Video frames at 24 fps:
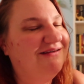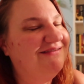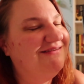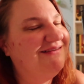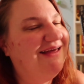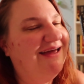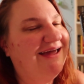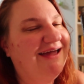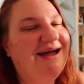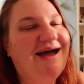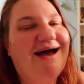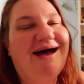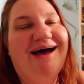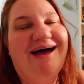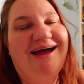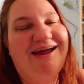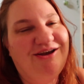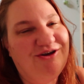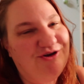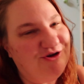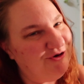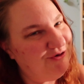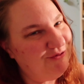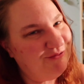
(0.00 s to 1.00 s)
I was like,
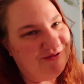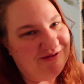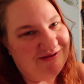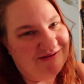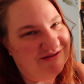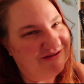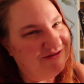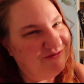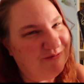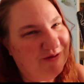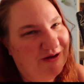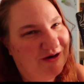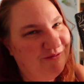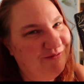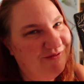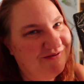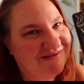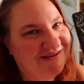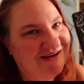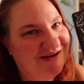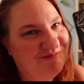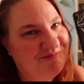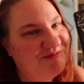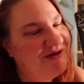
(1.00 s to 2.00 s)
I knew this is what it
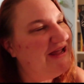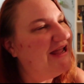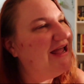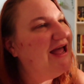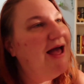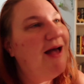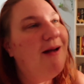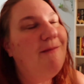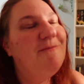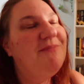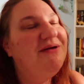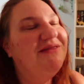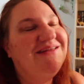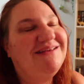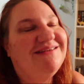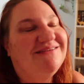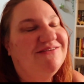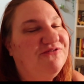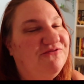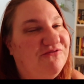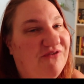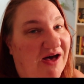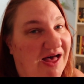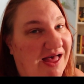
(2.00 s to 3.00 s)
was going to be, but
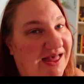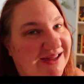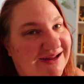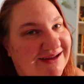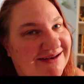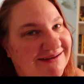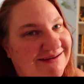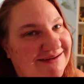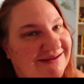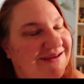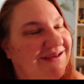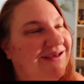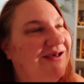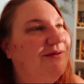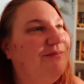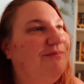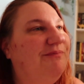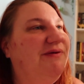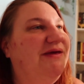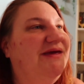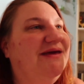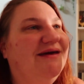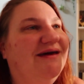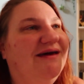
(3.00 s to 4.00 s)
it's fine
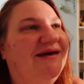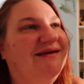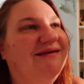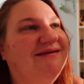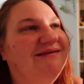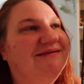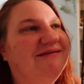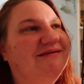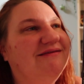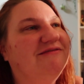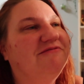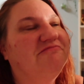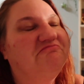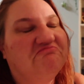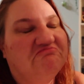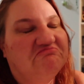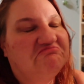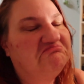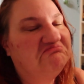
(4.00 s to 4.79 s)
because